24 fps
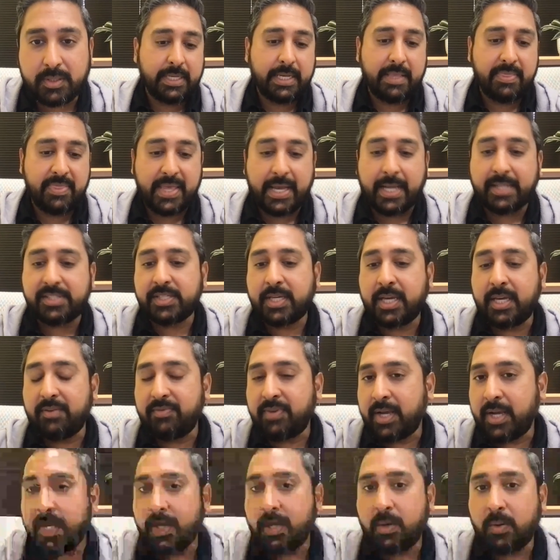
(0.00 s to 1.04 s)
And that's kind of
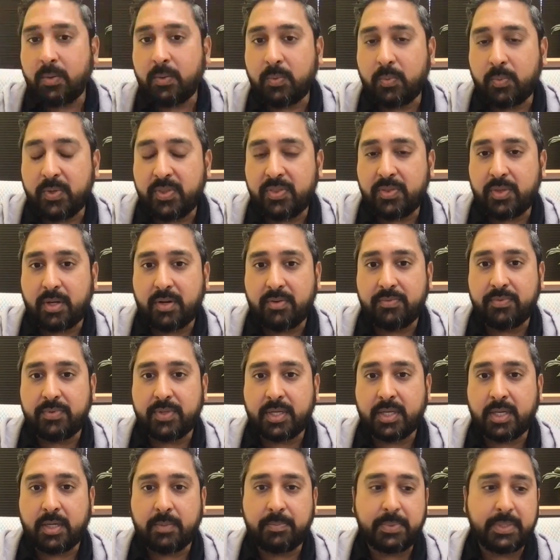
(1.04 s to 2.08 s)
how we thought of the
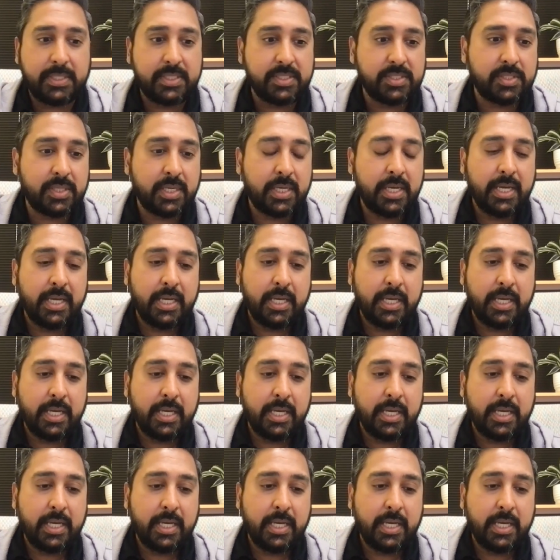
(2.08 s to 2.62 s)
companies.